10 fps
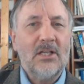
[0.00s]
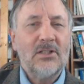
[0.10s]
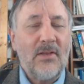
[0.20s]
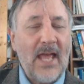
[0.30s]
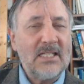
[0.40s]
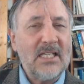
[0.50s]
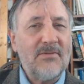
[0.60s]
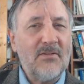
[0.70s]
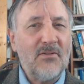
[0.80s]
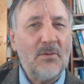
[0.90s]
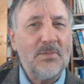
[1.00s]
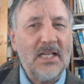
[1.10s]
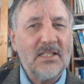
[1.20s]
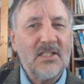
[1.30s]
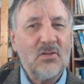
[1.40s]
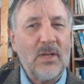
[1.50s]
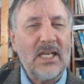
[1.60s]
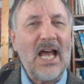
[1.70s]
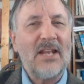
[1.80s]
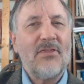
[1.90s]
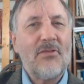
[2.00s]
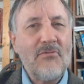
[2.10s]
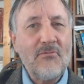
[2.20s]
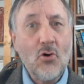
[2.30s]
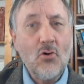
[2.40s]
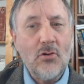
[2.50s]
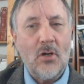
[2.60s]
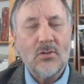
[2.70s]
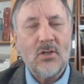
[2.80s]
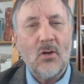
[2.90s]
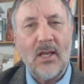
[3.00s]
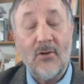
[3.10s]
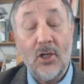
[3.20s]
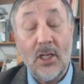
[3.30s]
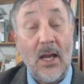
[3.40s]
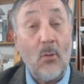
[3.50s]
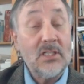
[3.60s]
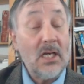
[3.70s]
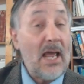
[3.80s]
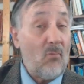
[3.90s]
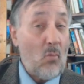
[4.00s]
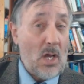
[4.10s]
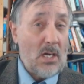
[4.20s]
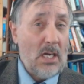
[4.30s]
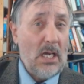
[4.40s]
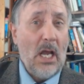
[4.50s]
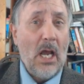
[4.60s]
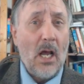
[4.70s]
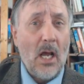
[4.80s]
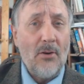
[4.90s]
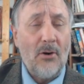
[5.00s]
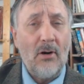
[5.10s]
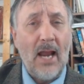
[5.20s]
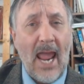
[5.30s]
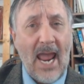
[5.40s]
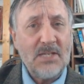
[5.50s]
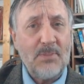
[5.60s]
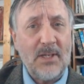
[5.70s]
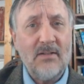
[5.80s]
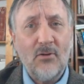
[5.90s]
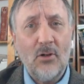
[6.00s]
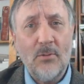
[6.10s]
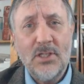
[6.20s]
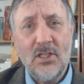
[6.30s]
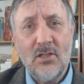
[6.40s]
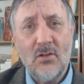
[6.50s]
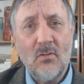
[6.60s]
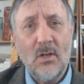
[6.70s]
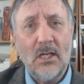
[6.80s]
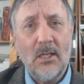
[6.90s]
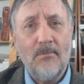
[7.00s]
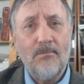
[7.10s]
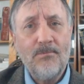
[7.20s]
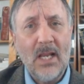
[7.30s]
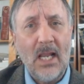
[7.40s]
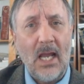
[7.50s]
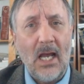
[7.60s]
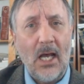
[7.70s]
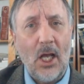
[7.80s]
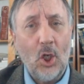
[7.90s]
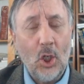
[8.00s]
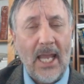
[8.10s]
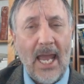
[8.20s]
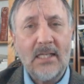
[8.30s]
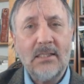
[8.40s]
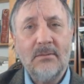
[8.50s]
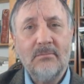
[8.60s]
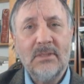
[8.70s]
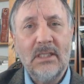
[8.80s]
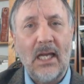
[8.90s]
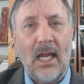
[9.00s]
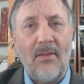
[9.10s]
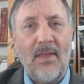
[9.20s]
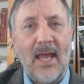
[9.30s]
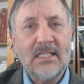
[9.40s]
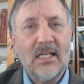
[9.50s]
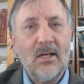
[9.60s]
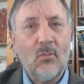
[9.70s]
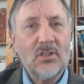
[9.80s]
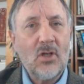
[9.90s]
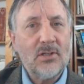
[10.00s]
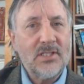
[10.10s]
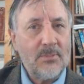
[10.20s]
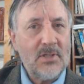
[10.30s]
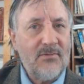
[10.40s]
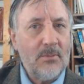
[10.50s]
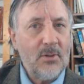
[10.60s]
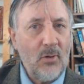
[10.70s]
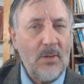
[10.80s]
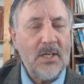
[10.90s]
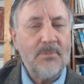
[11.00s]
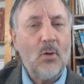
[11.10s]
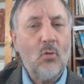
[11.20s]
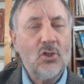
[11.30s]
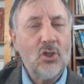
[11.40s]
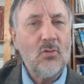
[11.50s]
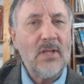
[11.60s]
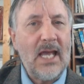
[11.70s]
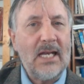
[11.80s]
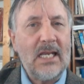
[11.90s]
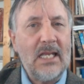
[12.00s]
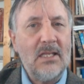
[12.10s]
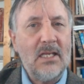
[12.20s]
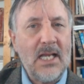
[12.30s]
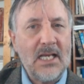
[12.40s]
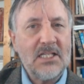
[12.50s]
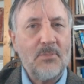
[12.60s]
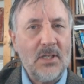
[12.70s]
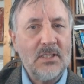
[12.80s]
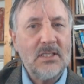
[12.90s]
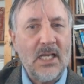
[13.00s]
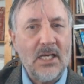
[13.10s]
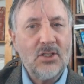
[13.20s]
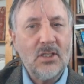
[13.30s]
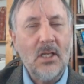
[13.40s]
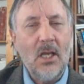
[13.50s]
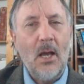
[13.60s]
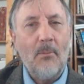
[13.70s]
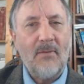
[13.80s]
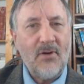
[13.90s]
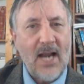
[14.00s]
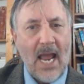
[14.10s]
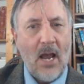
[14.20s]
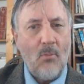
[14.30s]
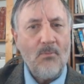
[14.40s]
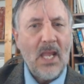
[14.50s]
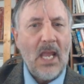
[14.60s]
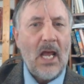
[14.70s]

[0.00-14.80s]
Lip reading: So that's it for the verb tenses. We got through those. Okay, very good. Now we still have one other aspect of verbs to look at, and that's what's called subject-verb agreement, but we'll do that in the next presentation. But for now,